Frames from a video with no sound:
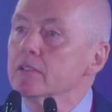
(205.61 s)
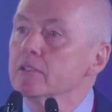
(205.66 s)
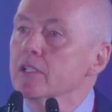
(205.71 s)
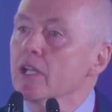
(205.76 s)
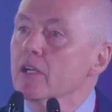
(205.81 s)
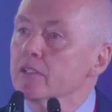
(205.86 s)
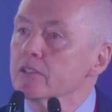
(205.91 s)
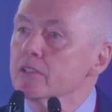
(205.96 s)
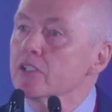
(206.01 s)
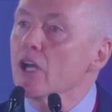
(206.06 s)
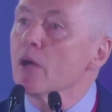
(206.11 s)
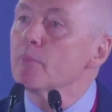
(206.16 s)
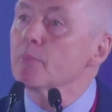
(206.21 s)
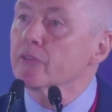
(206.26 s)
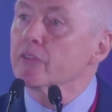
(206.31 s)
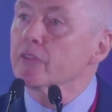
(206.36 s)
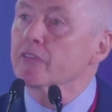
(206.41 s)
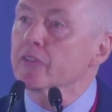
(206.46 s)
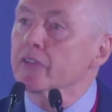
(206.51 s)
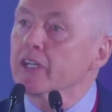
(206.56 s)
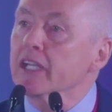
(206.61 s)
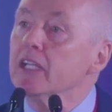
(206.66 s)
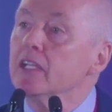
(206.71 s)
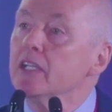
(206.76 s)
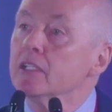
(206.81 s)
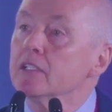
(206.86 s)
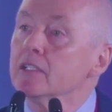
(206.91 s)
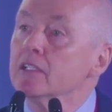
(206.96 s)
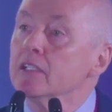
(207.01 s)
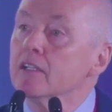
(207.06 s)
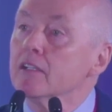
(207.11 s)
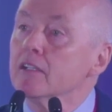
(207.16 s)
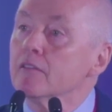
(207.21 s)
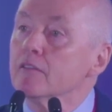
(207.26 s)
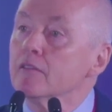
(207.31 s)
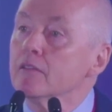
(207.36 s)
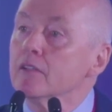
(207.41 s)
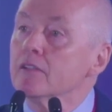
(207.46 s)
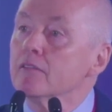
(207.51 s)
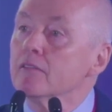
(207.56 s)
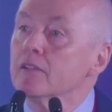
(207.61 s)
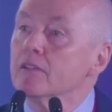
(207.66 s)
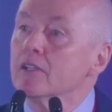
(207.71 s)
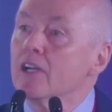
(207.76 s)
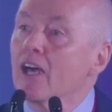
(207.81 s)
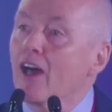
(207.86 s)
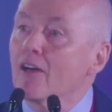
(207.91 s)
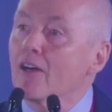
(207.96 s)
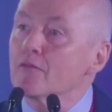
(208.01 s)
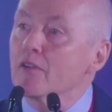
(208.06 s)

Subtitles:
Their top three are